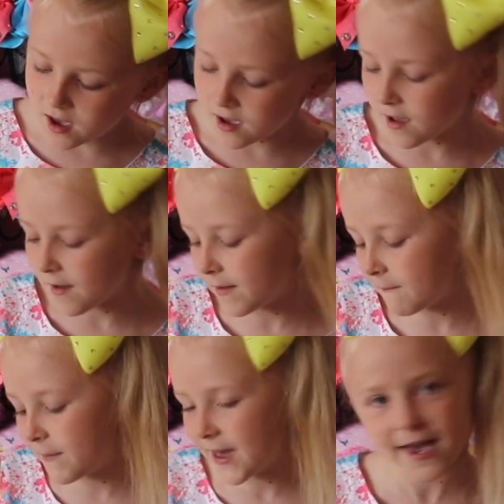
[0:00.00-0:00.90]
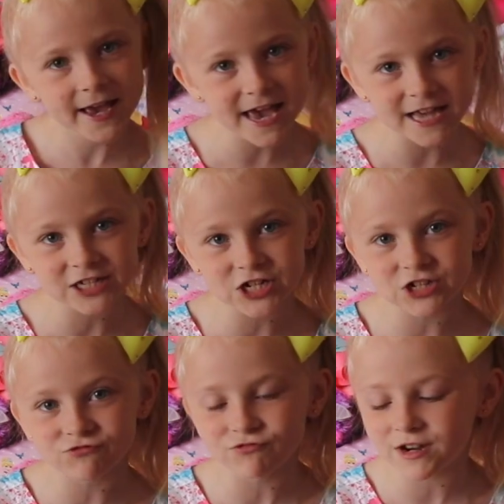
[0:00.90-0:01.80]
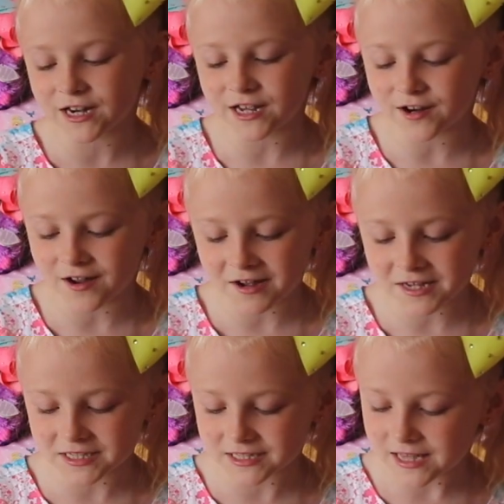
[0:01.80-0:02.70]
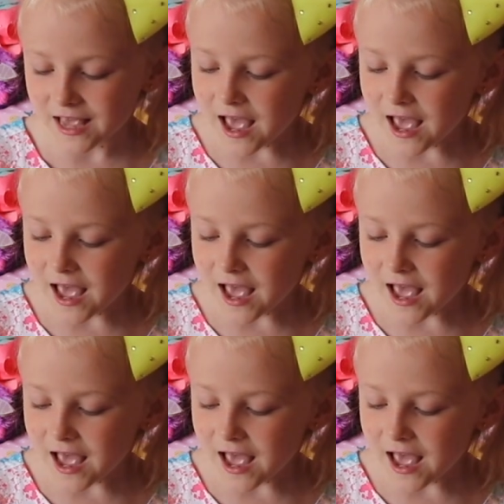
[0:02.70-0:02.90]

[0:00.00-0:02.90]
um, pink. It's just really nice.